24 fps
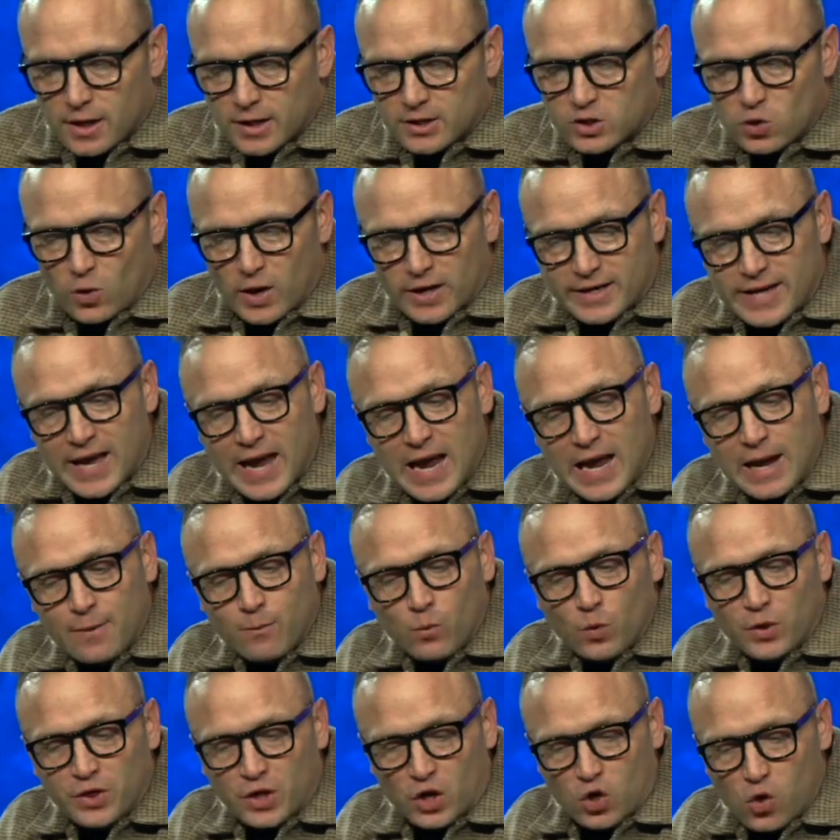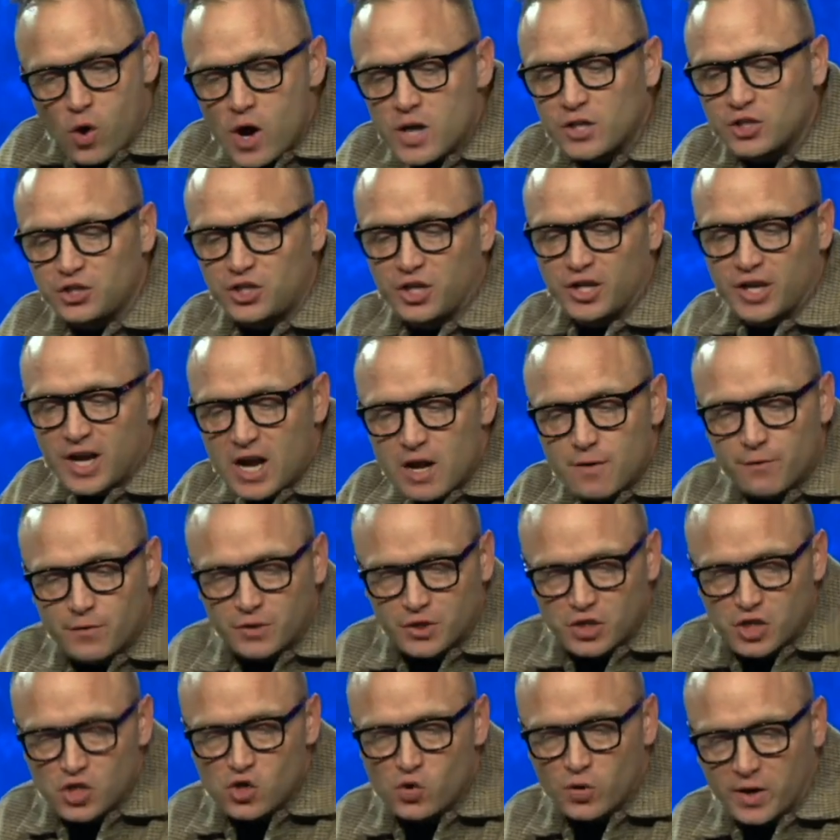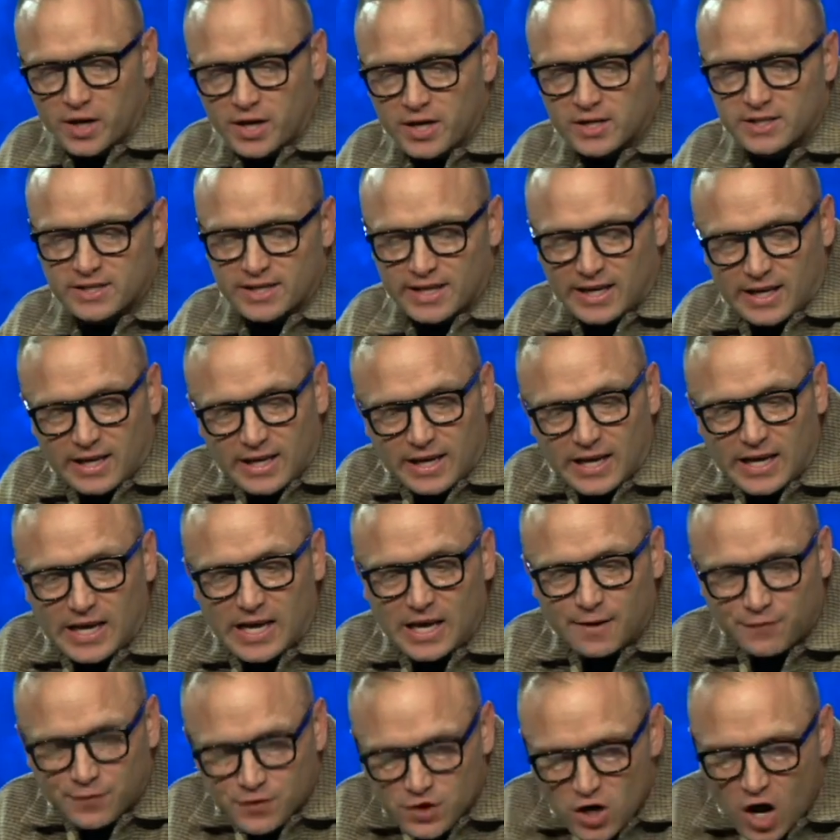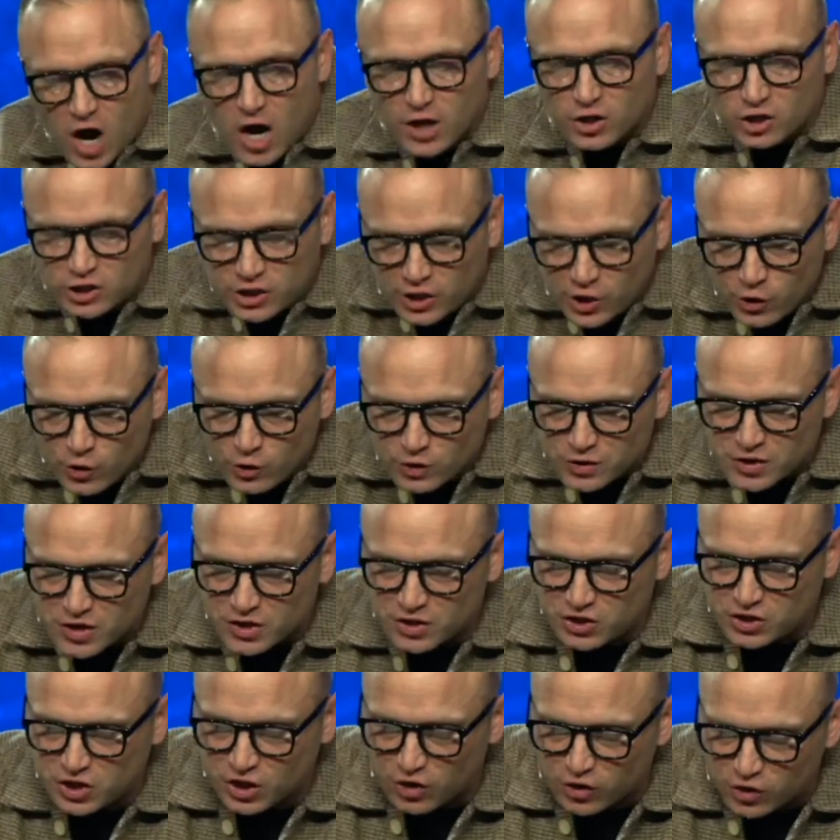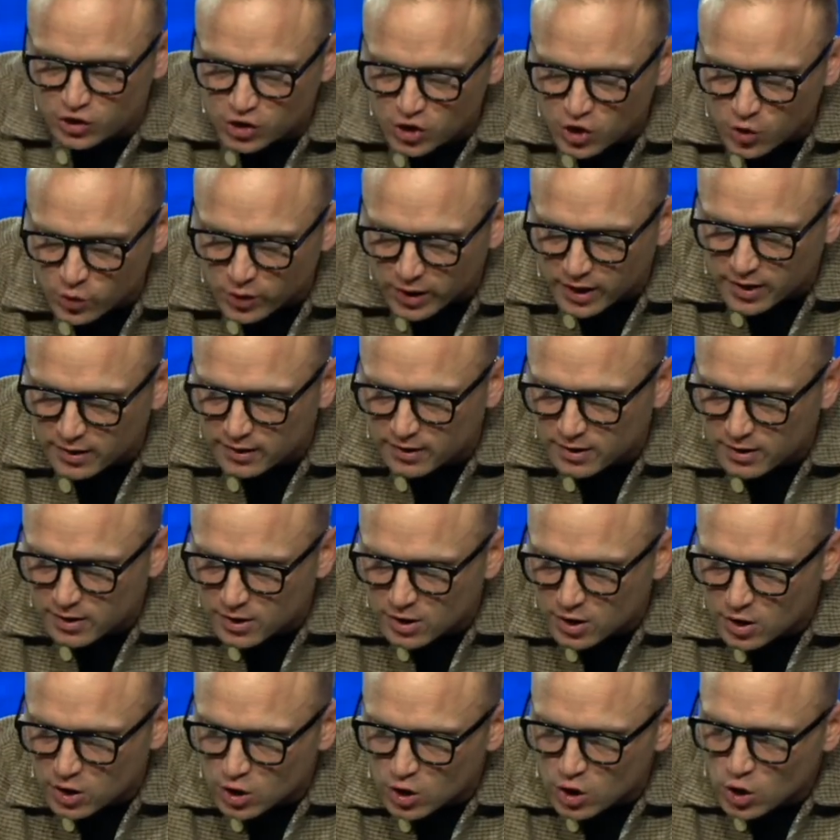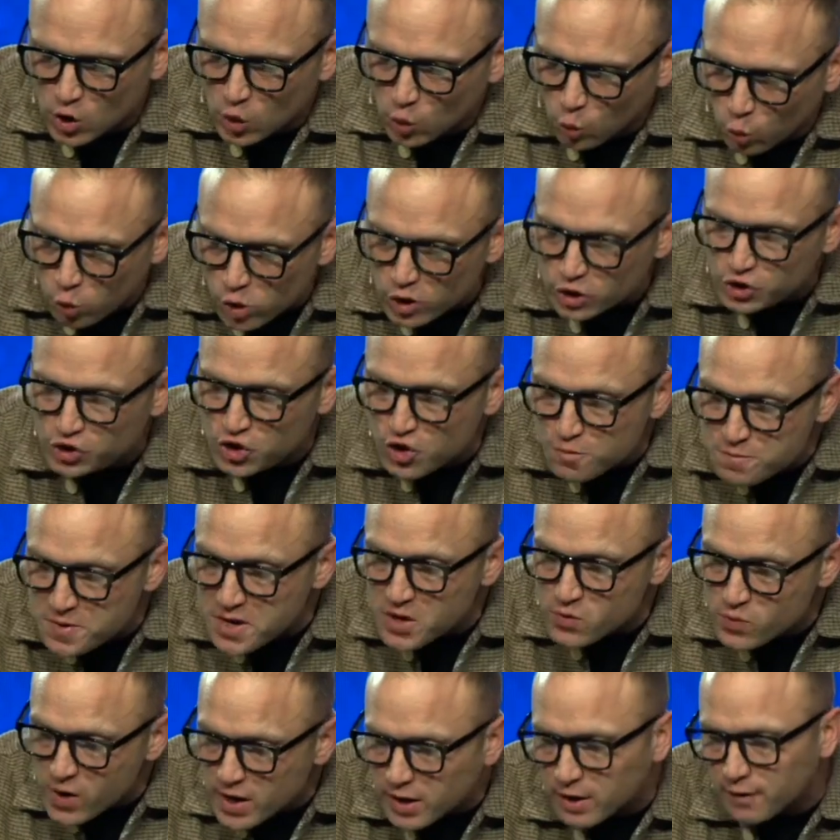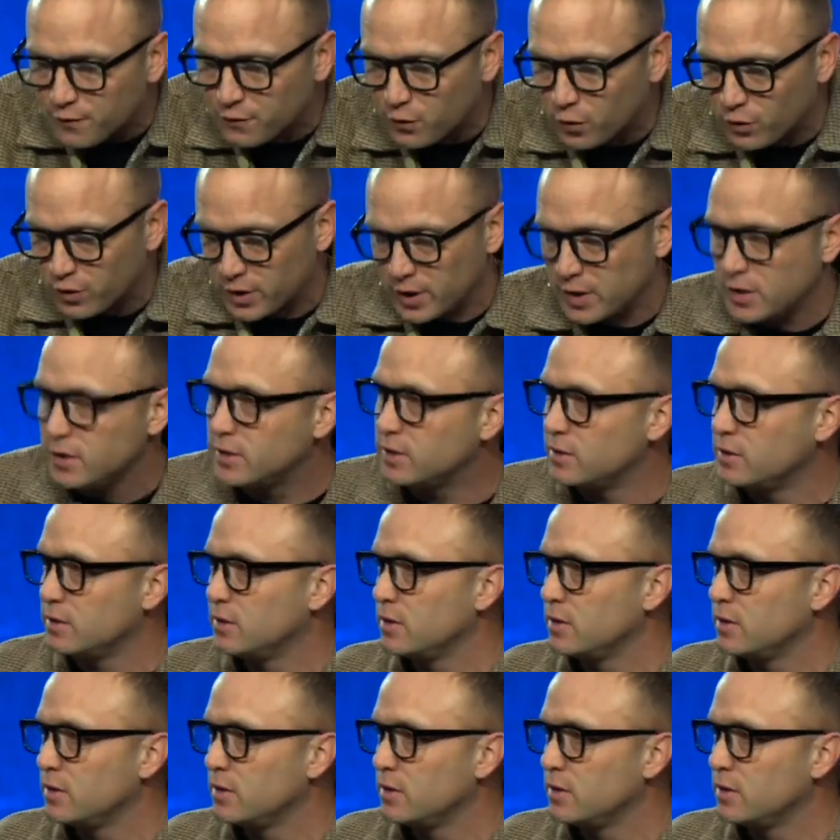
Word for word: And so I came with a question today for you is, if God chooses to do it, would you be ready for it?